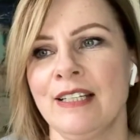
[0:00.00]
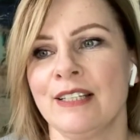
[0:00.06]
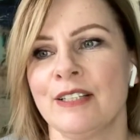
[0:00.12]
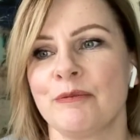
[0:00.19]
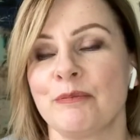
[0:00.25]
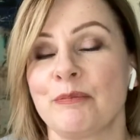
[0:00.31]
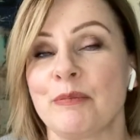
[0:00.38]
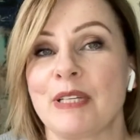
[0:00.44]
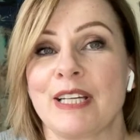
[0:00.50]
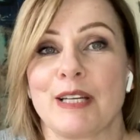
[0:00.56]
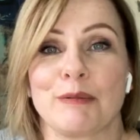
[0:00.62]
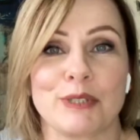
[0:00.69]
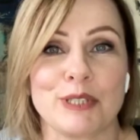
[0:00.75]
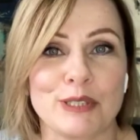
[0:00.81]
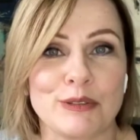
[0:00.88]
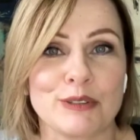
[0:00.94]
being able
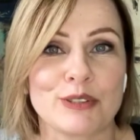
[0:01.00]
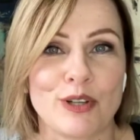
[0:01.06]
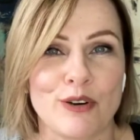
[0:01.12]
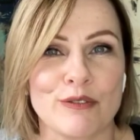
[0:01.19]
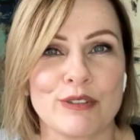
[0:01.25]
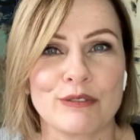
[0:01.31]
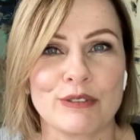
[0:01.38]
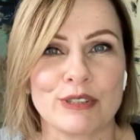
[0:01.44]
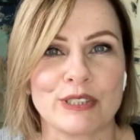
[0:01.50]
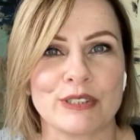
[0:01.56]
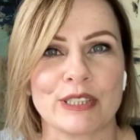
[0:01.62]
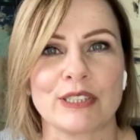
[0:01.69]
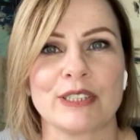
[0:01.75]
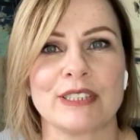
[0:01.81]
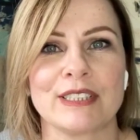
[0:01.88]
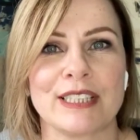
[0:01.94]
to use COVID
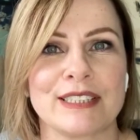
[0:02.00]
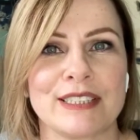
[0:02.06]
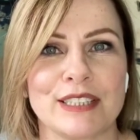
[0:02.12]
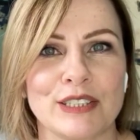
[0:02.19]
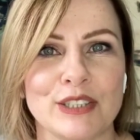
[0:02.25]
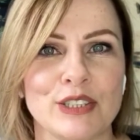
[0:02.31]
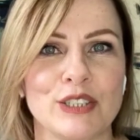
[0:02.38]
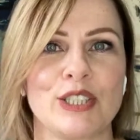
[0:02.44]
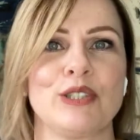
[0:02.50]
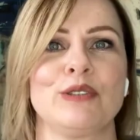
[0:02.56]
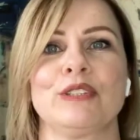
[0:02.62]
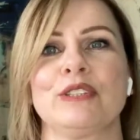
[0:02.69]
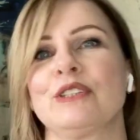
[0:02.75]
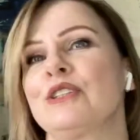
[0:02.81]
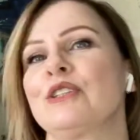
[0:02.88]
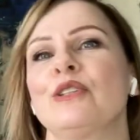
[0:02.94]
restrictions as an
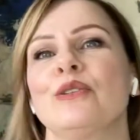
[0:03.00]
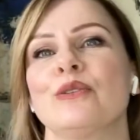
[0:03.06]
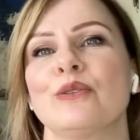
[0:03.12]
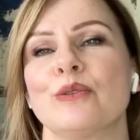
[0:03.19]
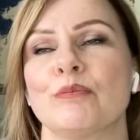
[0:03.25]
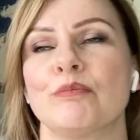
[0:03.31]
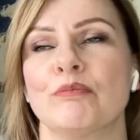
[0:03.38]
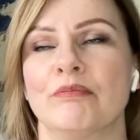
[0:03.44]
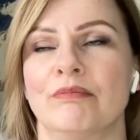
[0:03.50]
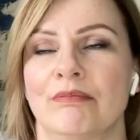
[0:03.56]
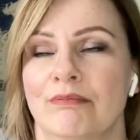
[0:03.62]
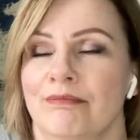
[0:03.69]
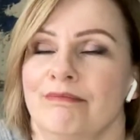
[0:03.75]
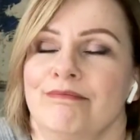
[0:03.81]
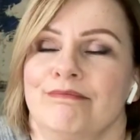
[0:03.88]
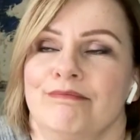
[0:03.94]
excuse to
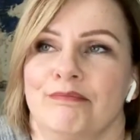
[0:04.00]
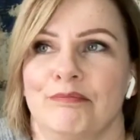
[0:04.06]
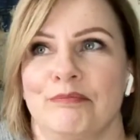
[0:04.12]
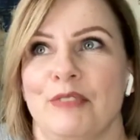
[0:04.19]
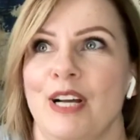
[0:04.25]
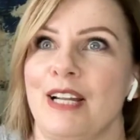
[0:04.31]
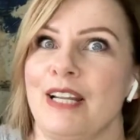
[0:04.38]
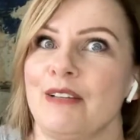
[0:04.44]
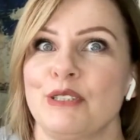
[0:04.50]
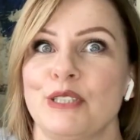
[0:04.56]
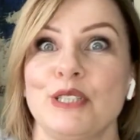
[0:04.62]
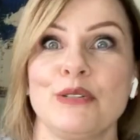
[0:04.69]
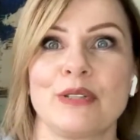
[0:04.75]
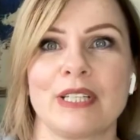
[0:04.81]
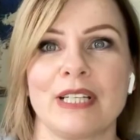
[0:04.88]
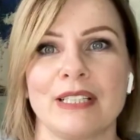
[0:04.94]
not have to
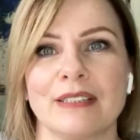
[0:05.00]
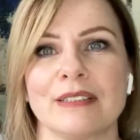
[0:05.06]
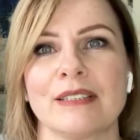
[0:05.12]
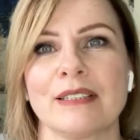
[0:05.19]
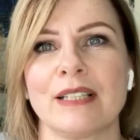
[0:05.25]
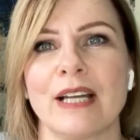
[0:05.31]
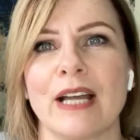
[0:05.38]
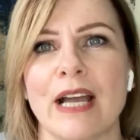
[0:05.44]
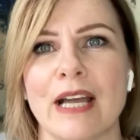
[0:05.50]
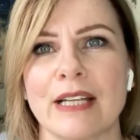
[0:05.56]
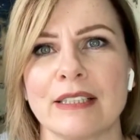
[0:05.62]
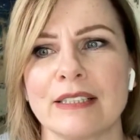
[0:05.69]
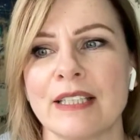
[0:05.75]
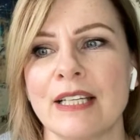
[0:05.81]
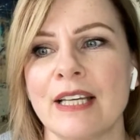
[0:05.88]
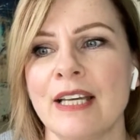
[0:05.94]
do things.
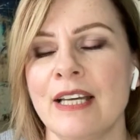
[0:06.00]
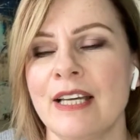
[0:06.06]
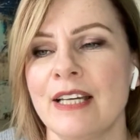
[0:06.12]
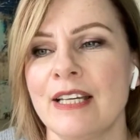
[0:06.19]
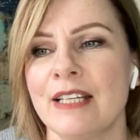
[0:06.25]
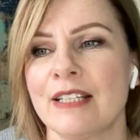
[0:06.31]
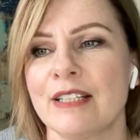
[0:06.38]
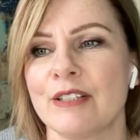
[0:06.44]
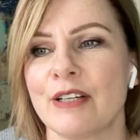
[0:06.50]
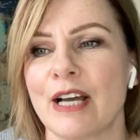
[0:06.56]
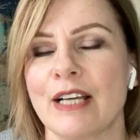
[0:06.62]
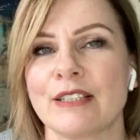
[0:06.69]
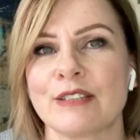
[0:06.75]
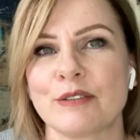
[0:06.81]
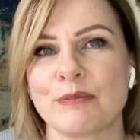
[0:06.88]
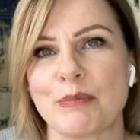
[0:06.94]
And
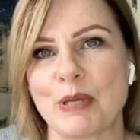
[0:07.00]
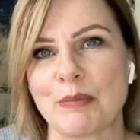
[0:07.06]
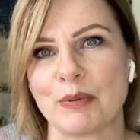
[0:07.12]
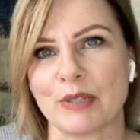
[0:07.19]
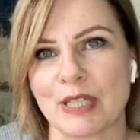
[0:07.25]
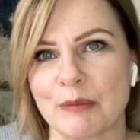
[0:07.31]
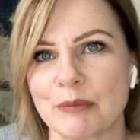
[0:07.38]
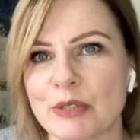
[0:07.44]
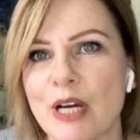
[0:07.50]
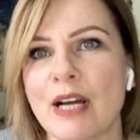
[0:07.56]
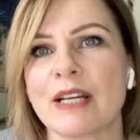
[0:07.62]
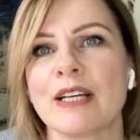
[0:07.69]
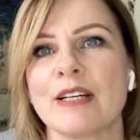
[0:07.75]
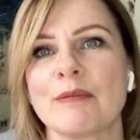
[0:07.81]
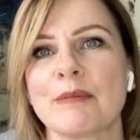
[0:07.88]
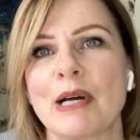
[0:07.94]
as people keep
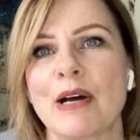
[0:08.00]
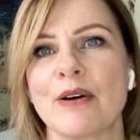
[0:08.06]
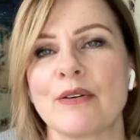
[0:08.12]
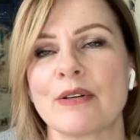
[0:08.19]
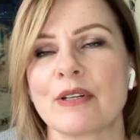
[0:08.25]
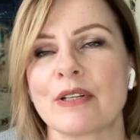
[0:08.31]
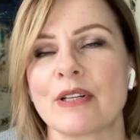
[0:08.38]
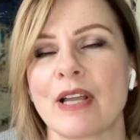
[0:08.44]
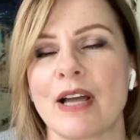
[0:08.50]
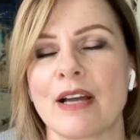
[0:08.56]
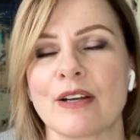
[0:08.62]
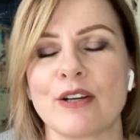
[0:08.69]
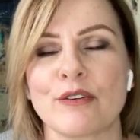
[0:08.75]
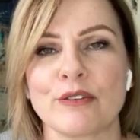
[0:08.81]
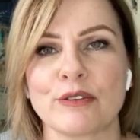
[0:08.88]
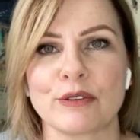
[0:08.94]
talking about
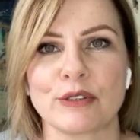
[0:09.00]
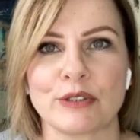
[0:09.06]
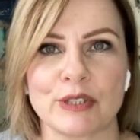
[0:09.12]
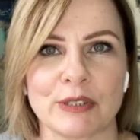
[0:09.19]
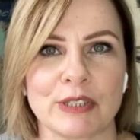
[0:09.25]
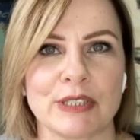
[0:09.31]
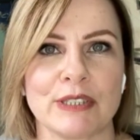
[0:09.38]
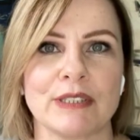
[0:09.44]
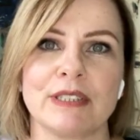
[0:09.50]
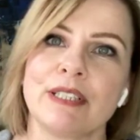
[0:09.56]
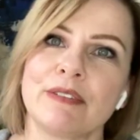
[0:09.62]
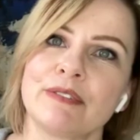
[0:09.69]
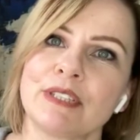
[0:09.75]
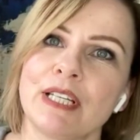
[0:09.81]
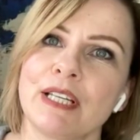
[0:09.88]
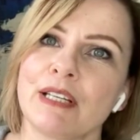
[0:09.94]
COVID restrictions
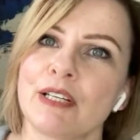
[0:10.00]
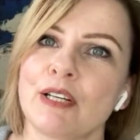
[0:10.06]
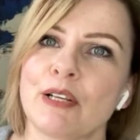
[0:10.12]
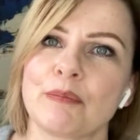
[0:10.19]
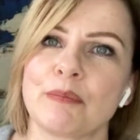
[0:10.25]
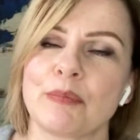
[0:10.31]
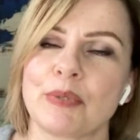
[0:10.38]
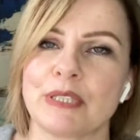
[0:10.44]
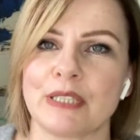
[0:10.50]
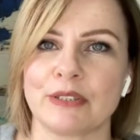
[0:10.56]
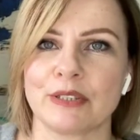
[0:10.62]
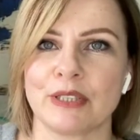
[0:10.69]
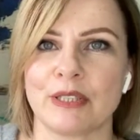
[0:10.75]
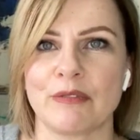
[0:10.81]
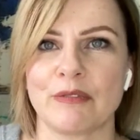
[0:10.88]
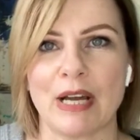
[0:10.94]
lifting and
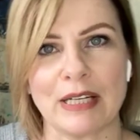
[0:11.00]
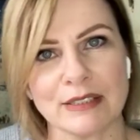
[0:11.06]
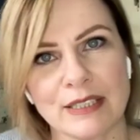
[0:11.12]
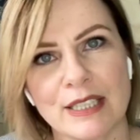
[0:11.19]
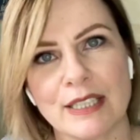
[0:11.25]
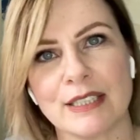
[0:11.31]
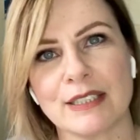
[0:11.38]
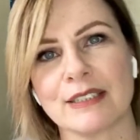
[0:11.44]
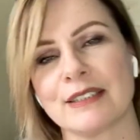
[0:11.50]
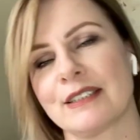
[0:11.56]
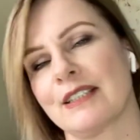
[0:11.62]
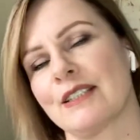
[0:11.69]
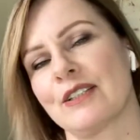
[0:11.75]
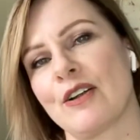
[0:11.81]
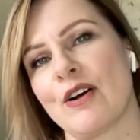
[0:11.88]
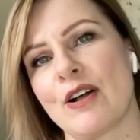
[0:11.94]
potentially vaccines
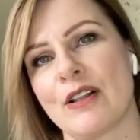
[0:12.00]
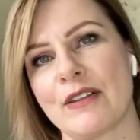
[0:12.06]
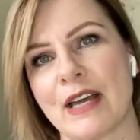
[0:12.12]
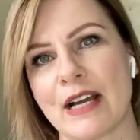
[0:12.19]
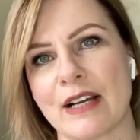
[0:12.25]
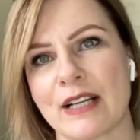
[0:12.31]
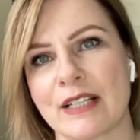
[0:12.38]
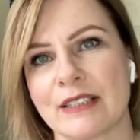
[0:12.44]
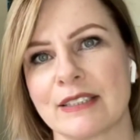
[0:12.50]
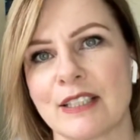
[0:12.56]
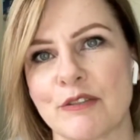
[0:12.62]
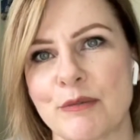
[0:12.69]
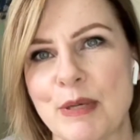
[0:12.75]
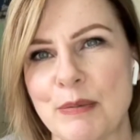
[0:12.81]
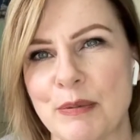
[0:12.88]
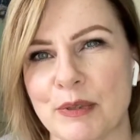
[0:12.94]
and all of that kind of stuff,
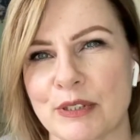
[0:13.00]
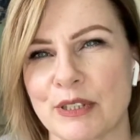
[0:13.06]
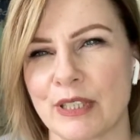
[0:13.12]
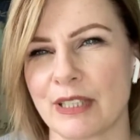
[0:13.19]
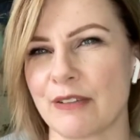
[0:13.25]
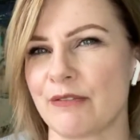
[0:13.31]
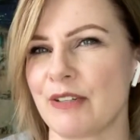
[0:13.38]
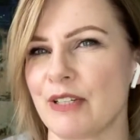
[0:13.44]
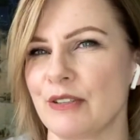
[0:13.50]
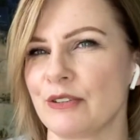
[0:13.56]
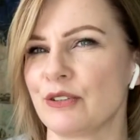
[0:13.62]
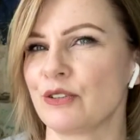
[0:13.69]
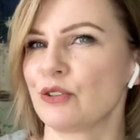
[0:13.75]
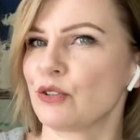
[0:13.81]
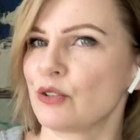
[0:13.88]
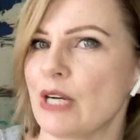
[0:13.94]
people are starting to feel
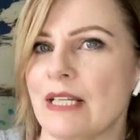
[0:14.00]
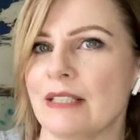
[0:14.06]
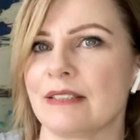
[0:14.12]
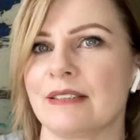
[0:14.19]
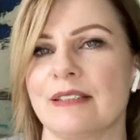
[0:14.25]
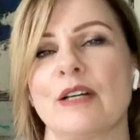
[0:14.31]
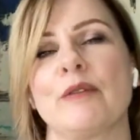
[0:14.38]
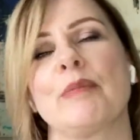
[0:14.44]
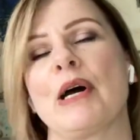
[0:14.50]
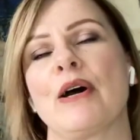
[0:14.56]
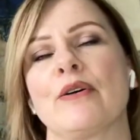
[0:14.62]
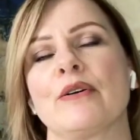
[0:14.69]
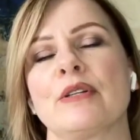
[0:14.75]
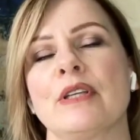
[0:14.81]
stress about